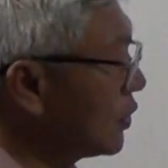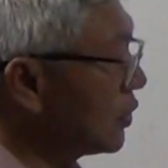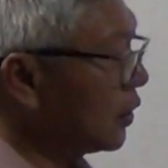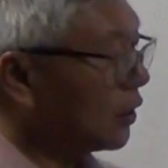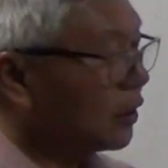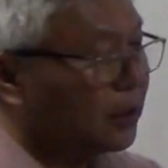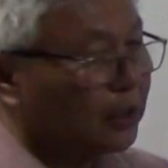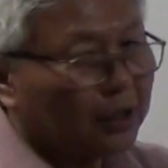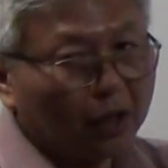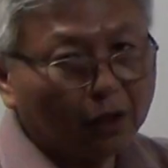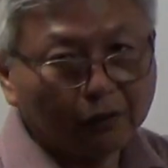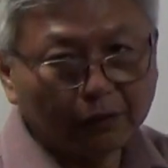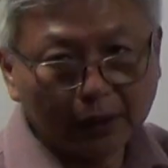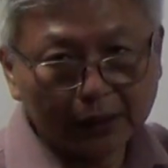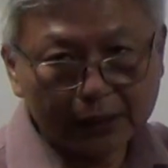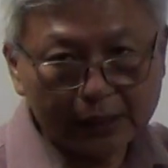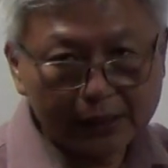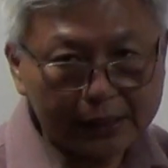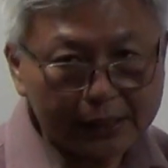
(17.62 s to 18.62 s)
circuit of
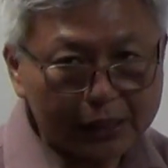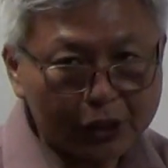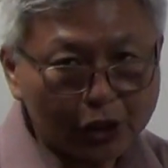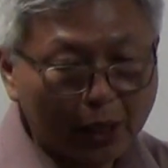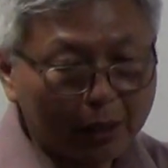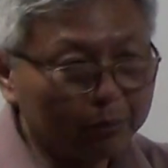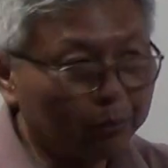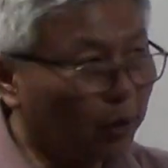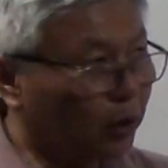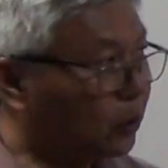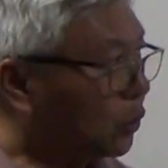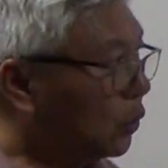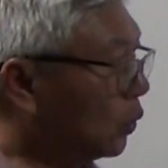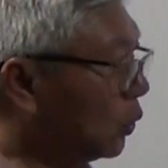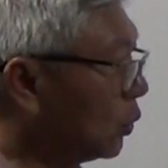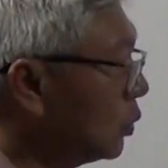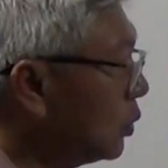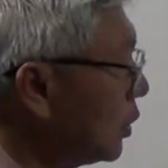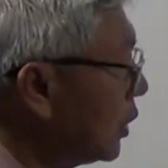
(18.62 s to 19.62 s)
a DC shunt
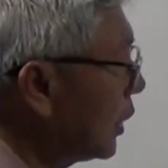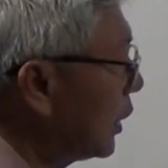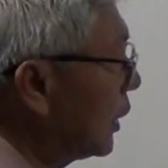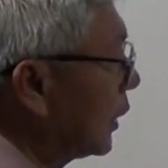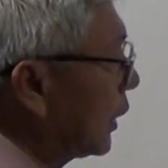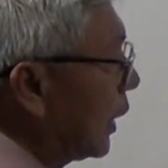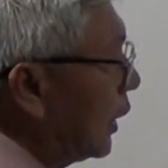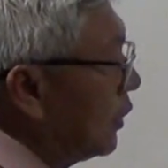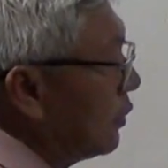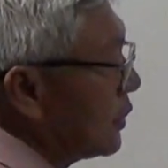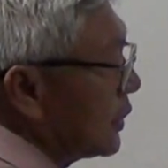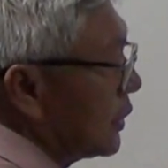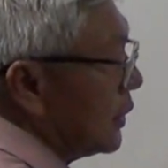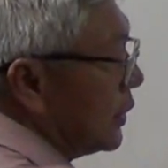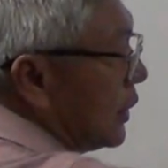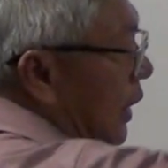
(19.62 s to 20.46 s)
motor. Can you see